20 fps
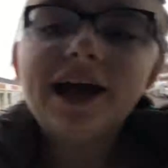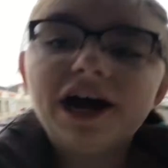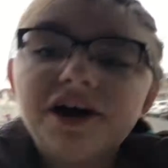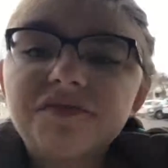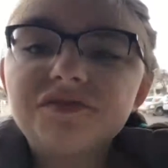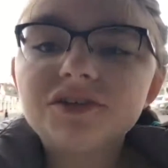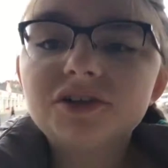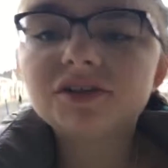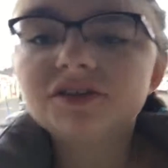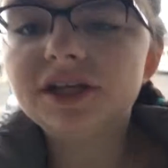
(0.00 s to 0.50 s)

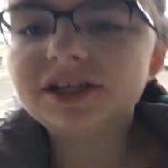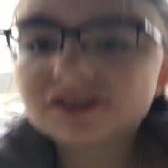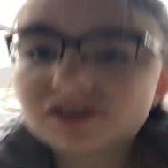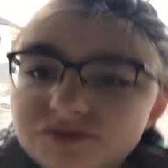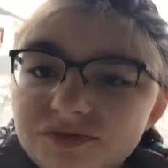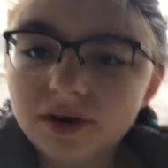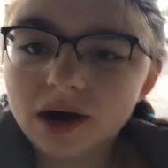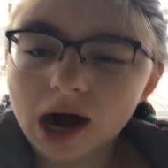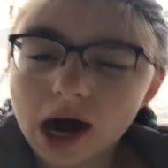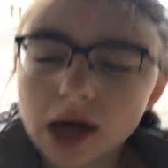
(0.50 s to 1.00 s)
after this
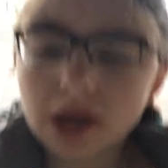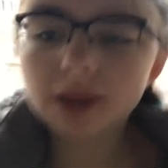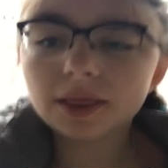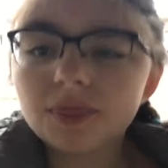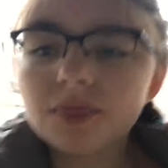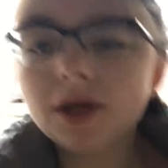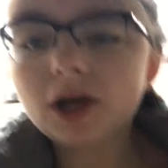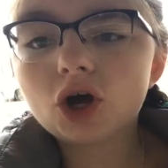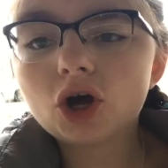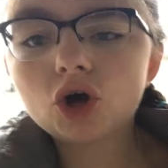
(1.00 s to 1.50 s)
vlog,
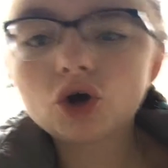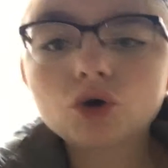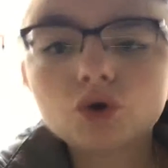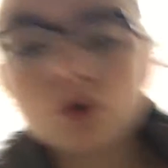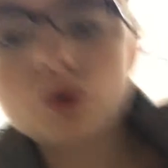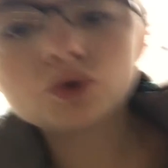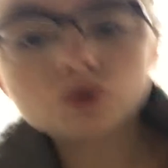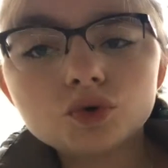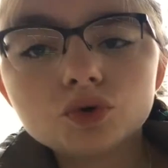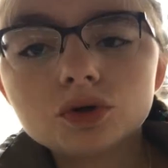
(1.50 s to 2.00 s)
the
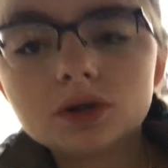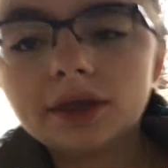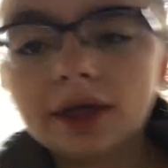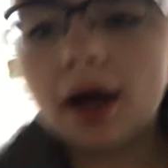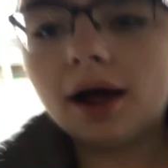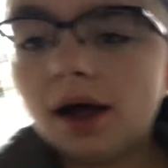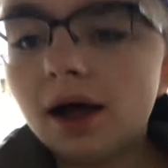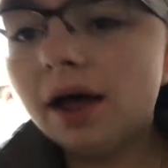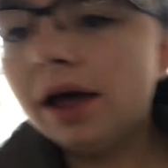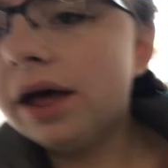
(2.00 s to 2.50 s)

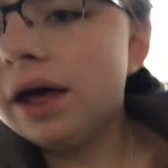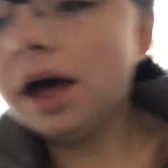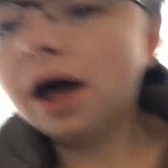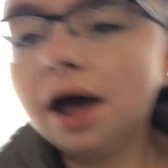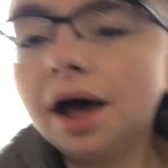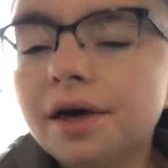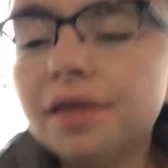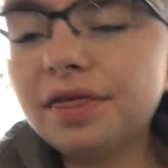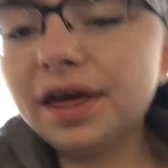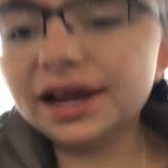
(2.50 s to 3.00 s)
the
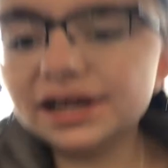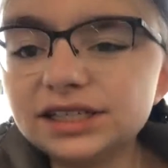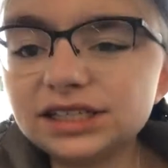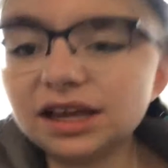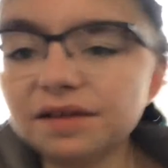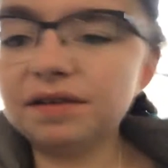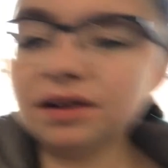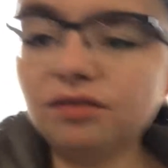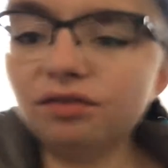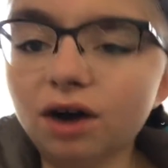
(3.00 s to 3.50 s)

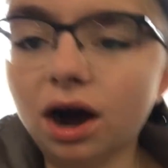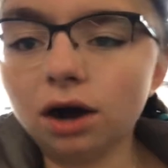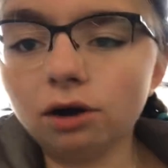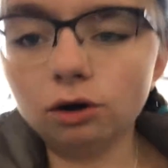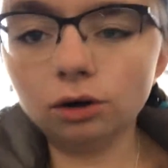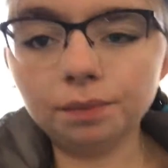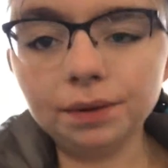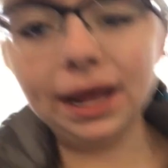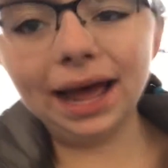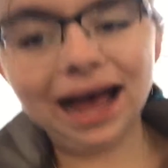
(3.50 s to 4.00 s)
Thanksgiving vlog
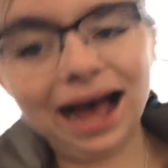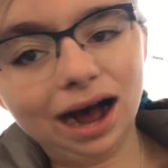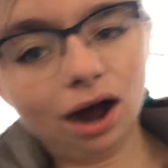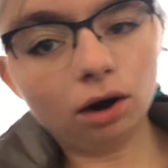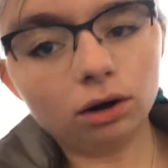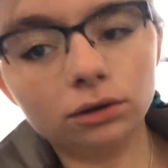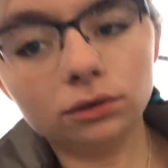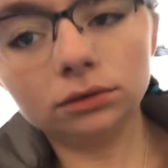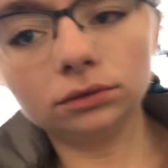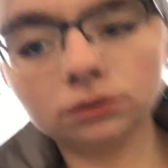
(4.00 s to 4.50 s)
will be
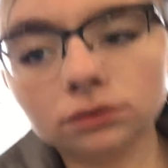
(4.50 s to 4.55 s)
out.